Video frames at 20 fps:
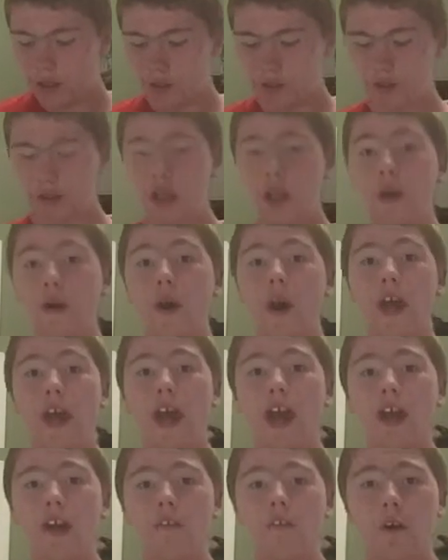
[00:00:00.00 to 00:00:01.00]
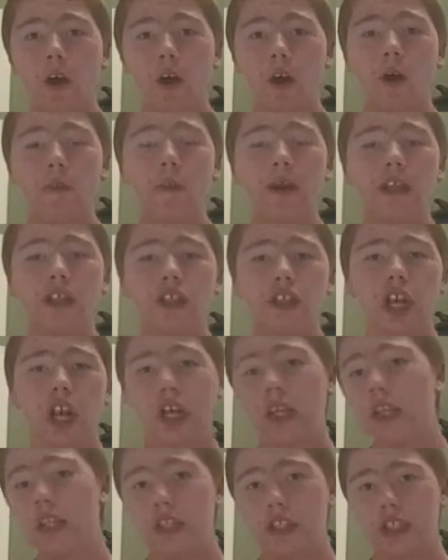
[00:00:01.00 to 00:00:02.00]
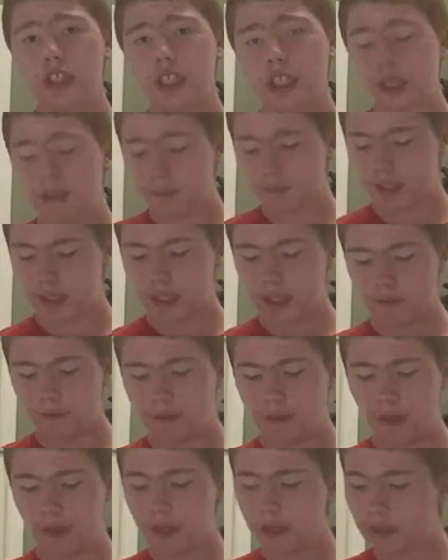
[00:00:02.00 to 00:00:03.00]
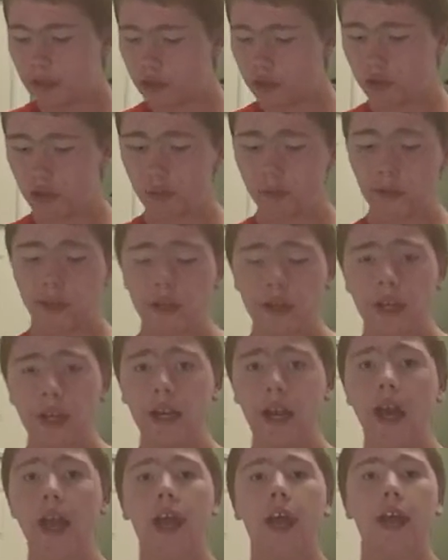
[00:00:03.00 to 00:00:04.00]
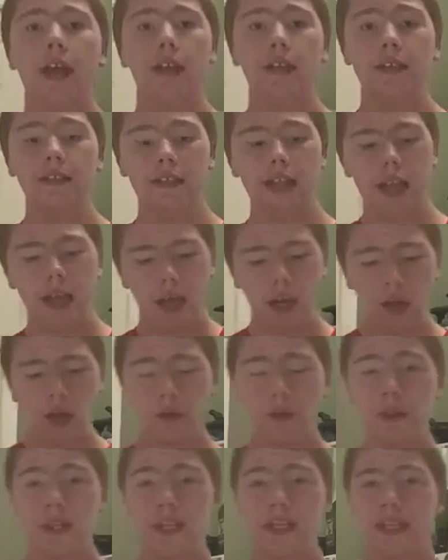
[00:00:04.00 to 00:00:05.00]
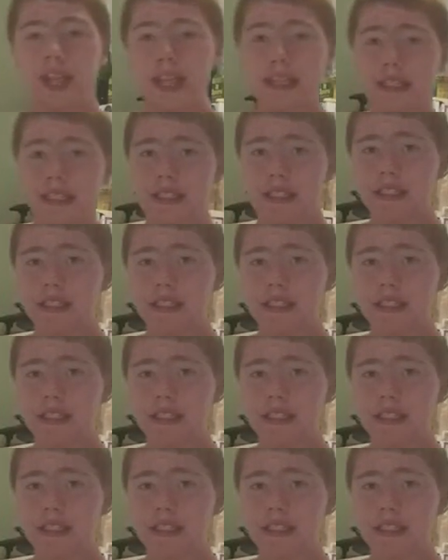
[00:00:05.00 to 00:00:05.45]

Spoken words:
So I have all my chocolate chips evenly distributed. Now the next